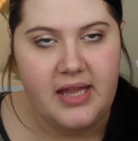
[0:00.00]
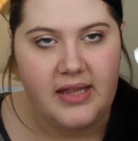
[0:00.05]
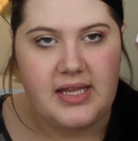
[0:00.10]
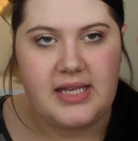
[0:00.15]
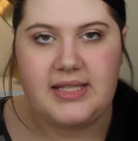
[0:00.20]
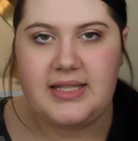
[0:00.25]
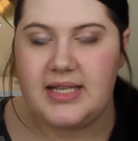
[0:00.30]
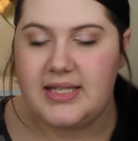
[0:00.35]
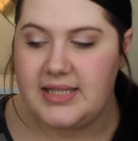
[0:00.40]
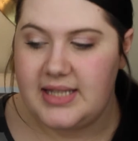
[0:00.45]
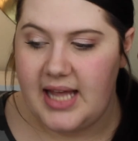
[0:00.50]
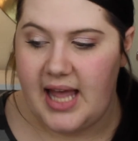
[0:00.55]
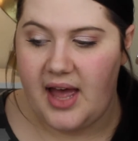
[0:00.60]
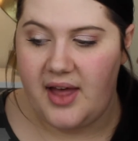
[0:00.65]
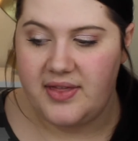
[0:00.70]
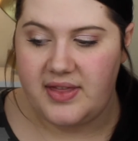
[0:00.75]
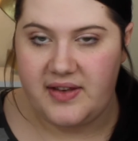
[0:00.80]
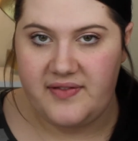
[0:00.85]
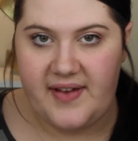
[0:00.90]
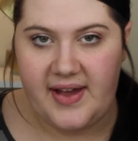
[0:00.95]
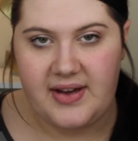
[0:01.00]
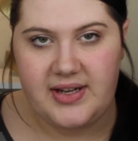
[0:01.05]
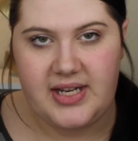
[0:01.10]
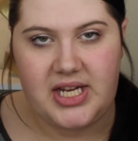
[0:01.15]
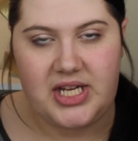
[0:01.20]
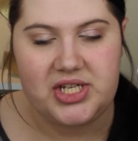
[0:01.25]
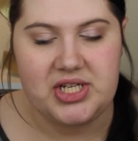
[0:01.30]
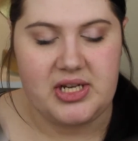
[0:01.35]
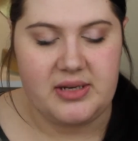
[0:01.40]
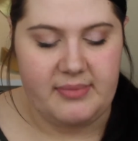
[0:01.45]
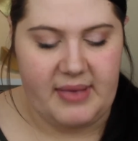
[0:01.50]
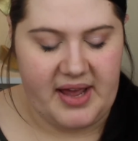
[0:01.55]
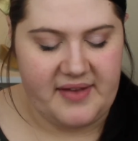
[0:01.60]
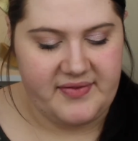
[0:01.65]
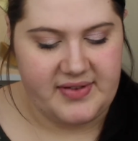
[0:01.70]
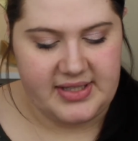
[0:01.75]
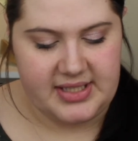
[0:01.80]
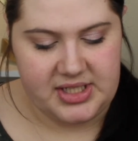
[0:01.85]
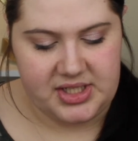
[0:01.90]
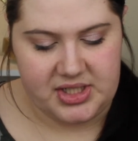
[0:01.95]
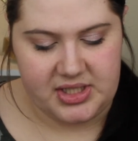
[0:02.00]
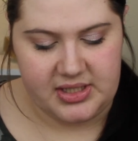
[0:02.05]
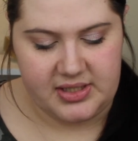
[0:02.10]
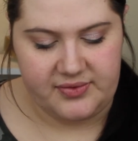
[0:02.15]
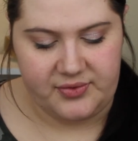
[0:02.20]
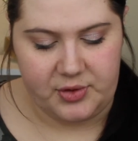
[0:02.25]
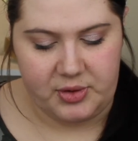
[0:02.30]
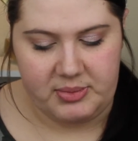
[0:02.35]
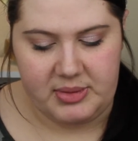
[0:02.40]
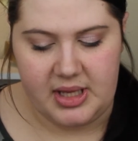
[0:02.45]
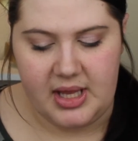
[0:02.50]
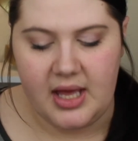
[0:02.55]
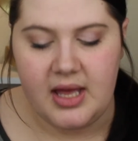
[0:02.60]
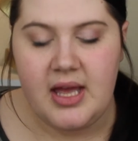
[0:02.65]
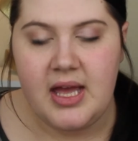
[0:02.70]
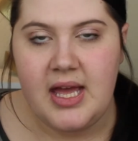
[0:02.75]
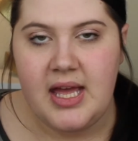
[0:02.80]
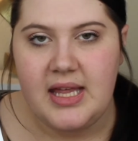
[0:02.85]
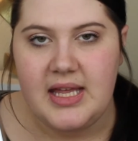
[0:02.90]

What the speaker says: This is the Healthy Foundation by Physicians Formula.